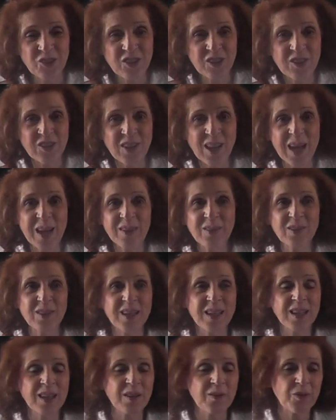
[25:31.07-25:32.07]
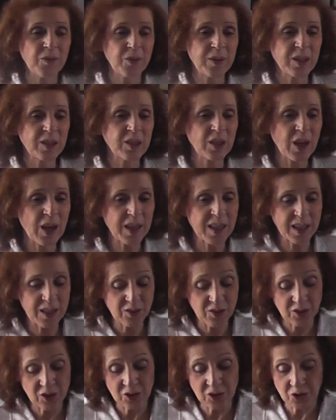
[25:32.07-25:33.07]
she's asking if we're not
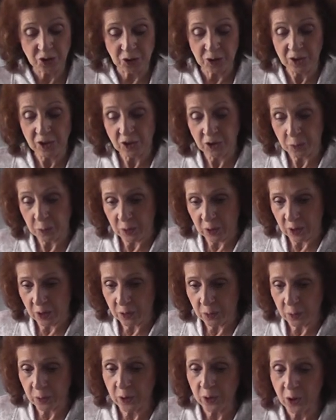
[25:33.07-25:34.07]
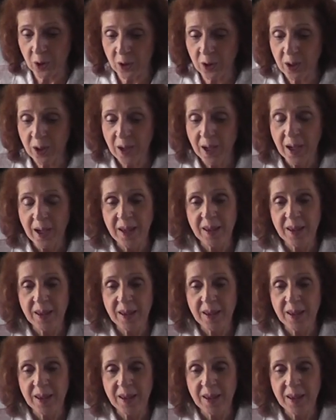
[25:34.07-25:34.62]
into Jewish world rule,